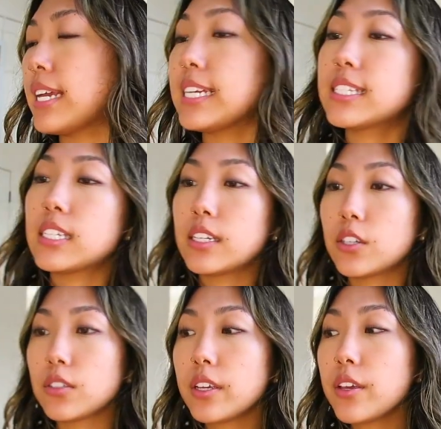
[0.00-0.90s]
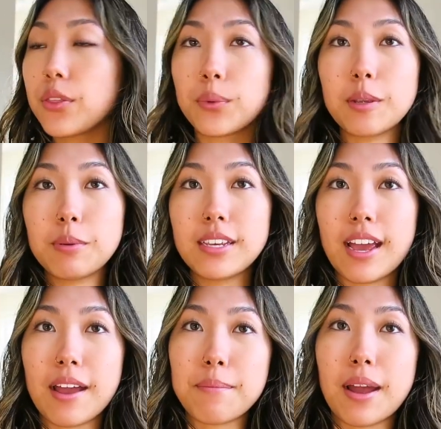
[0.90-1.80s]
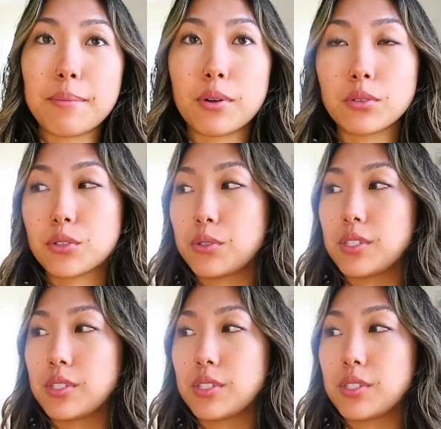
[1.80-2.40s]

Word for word: It's nearly 3 p.m. I'm also